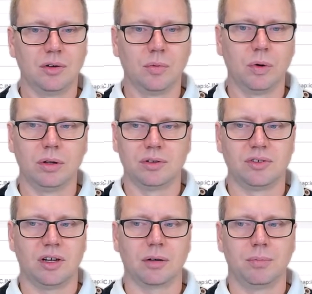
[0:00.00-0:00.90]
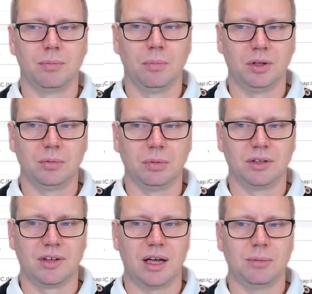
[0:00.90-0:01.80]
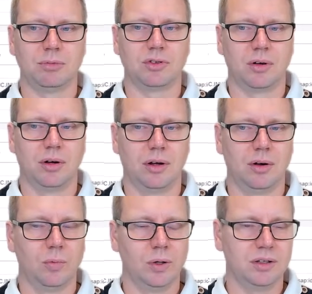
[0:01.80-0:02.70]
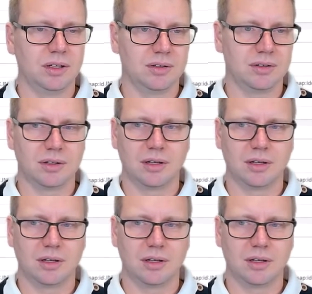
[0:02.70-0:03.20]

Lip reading: will check multiple times with this.